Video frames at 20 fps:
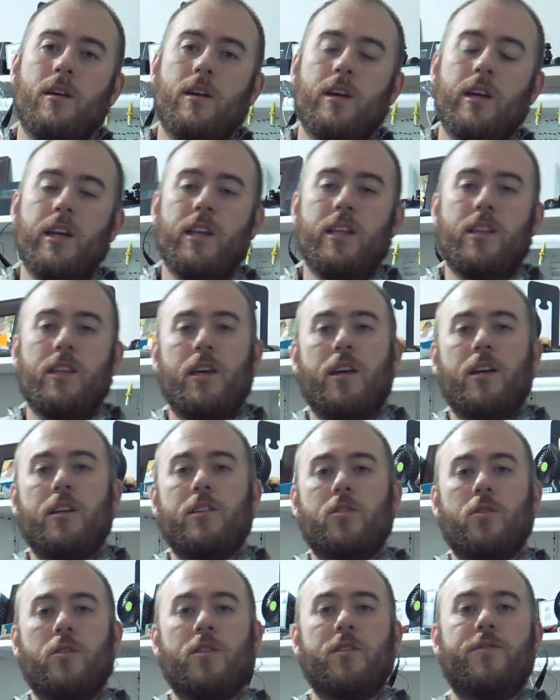anything,
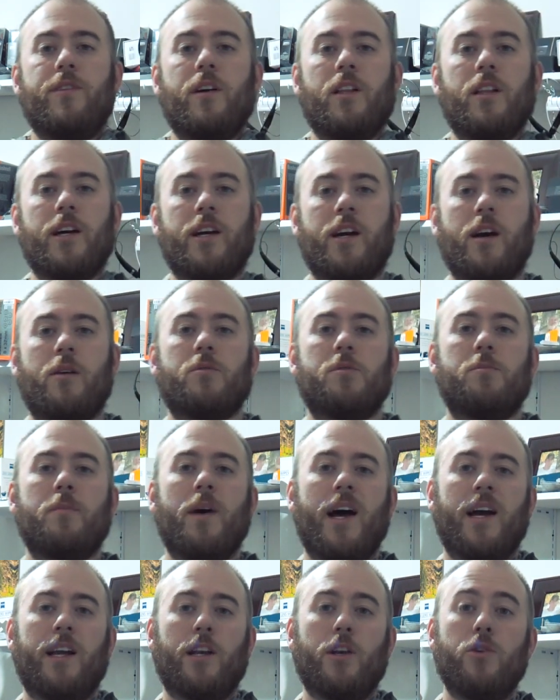so it felt like I was
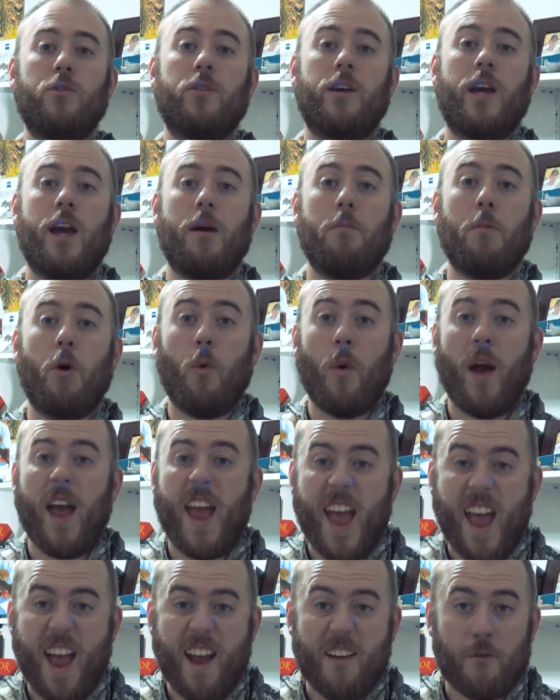buying new camo
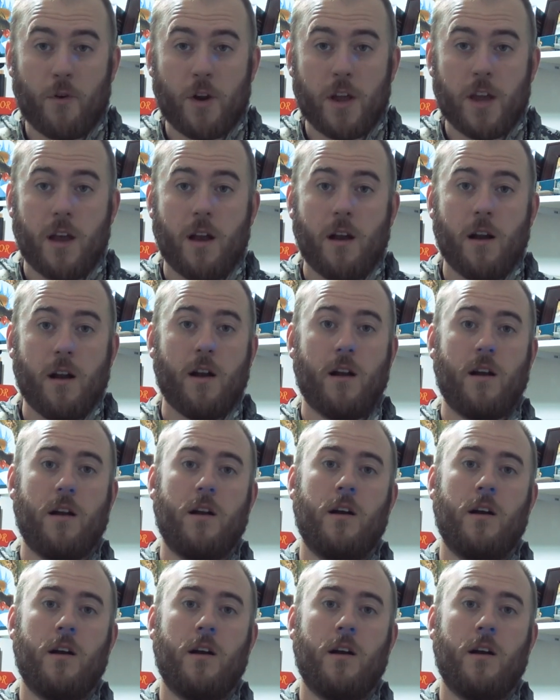every year,